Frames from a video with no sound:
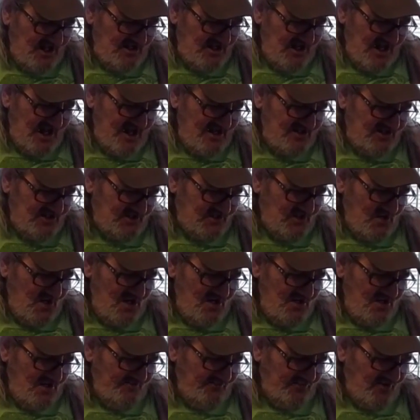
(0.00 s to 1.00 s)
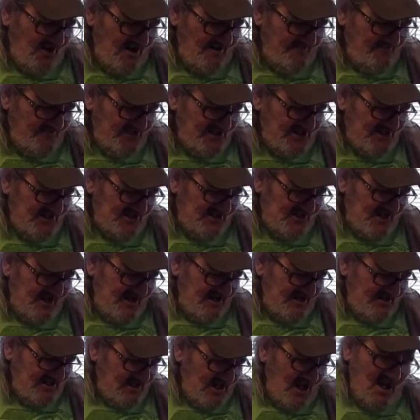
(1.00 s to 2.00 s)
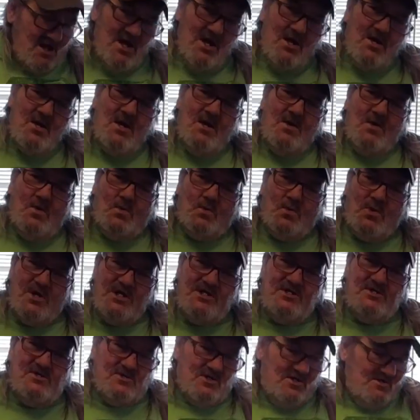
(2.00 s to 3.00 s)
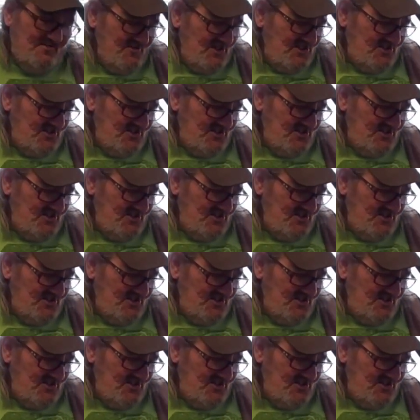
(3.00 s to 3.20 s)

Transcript: has stronger properties than regular